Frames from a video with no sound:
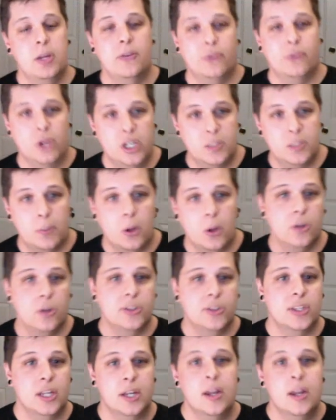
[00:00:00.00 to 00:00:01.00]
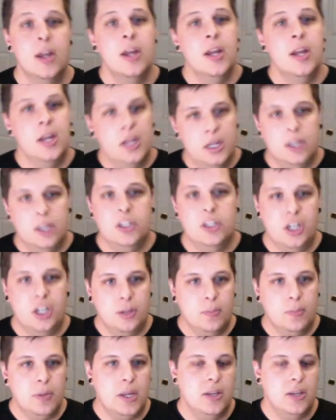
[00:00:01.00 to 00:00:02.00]
Freeze Pulse and
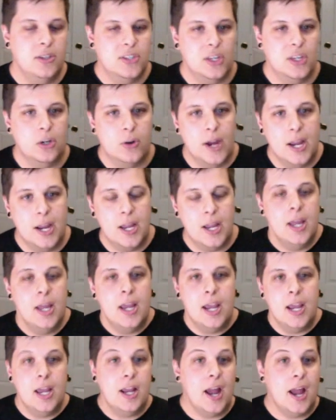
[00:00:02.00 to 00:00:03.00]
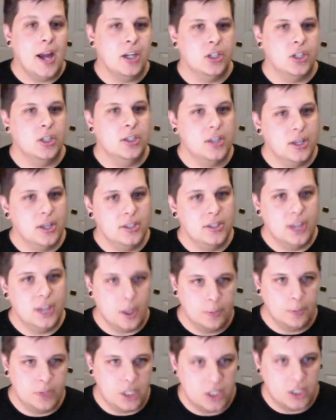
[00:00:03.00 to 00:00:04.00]
GMP Incinerate, it actually does
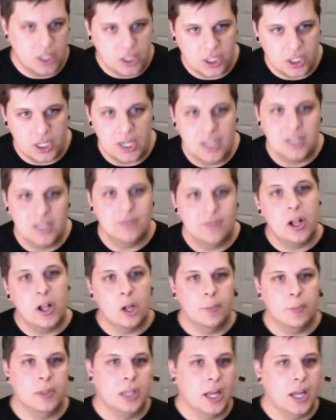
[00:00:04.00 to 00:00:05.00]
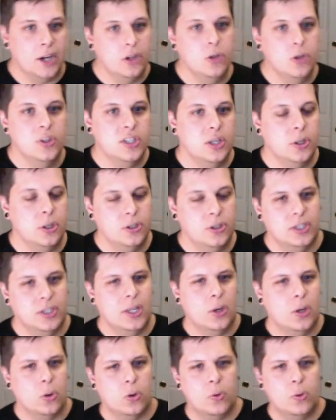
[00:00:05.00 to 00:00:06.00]
help GGG develop a lot of new skills that
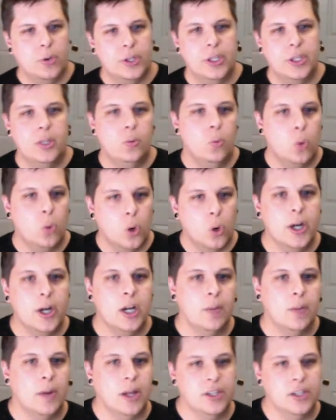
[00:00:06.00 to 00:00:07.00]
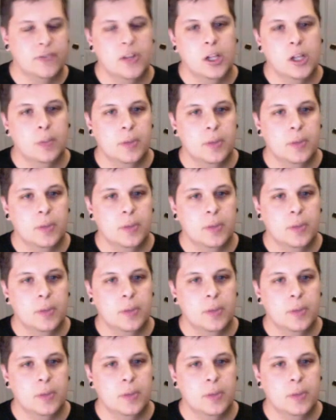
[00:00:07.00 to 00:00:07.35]
they were really worried about developing